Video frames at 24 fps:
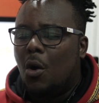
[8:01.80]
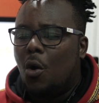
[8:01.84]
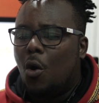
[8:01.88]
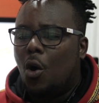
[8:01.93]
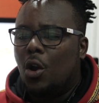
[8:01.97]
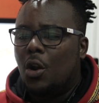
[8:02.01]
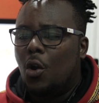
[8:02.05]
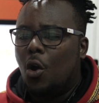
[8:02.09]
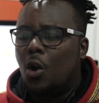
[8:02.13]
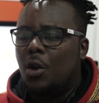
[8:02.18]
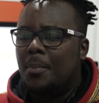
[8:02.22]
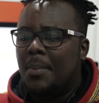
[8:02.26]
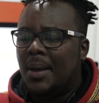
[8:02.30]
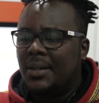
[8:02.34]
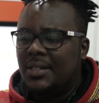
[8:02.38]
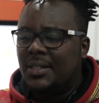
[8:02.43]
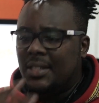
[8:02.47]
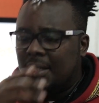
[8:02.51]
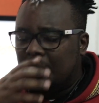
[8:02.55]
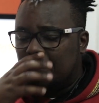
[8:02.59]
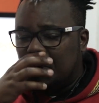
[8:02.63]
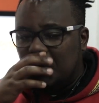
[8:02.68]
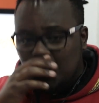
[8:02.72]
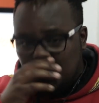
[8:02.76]
on
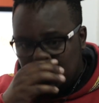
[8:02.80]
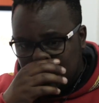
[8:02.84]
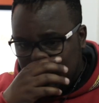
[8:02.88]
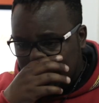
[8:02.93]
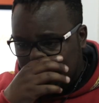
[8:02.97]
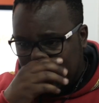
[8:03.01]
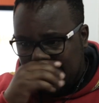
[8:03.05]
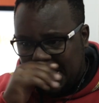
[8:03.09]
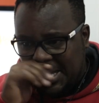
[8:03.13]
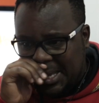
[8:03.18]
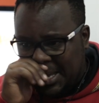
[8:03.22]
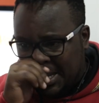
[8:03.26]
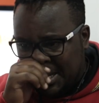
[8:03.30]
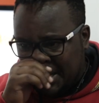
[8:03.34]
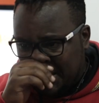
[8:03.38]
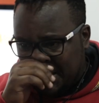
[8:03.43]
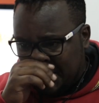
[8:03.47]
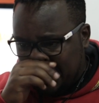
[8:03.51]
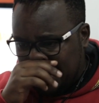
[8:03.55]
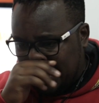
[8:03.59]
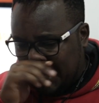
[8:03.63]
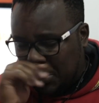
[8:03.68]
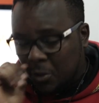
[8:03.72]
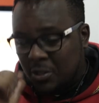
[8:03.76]
matters music
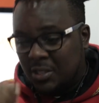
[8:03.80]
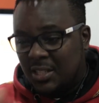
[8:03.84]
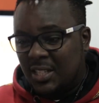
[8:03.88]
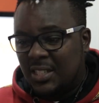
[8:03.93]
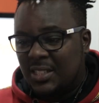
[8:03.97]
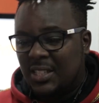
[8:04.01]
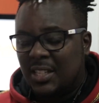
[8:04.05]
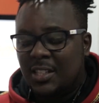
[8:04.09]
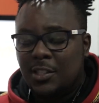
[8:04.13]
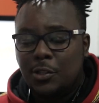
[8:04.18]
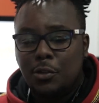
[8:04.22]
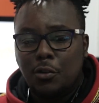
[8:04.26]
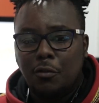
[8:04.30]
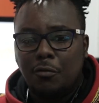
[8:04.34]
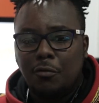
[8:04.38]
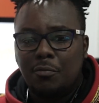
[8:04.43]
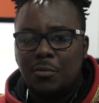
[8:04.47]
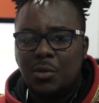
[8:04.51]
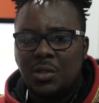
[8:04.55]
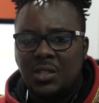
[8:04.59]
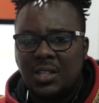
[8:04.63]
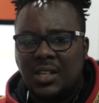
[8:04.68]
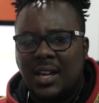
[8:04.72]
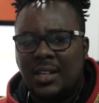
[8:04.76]
and the consistency of
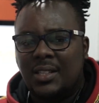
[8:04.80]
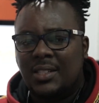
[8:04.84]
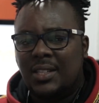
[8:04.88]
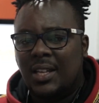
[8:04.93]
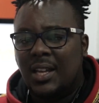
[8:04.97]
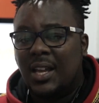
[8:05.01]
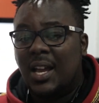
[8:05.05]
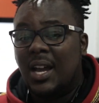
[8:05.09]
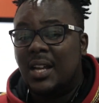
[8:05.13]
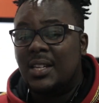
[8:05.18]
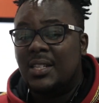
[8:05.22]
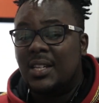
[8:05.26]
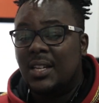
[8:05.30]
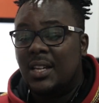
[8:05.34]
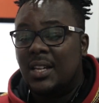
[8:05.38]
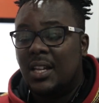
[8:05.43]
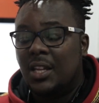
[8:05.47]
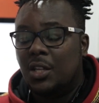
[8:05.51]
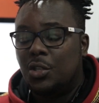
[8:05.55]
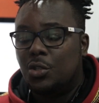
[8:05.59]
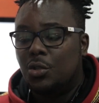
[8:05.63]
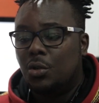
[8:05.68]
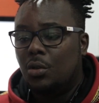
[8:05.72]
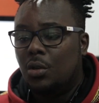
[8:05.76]
music, I'd say Guardian
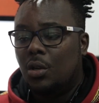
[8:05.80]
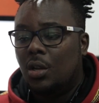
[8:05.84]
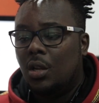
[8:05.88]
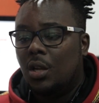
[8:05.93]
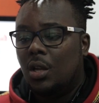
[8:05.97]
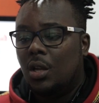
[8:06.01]
Angel.